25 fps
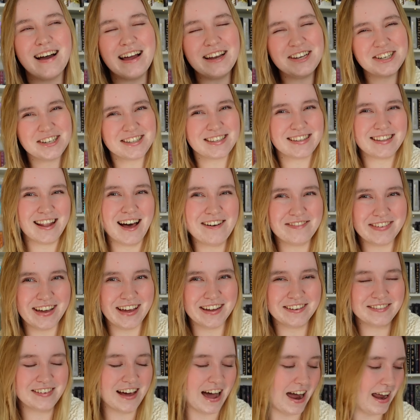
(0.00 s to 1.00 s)
I just love
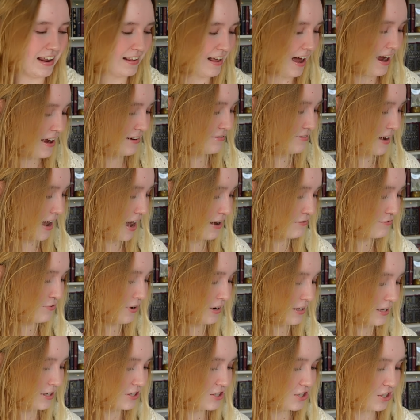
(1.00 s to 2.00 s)
it. I
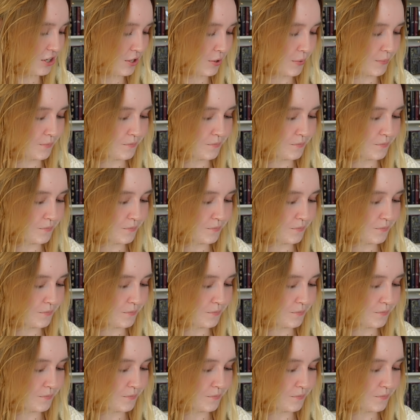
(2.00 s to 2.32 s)
really do.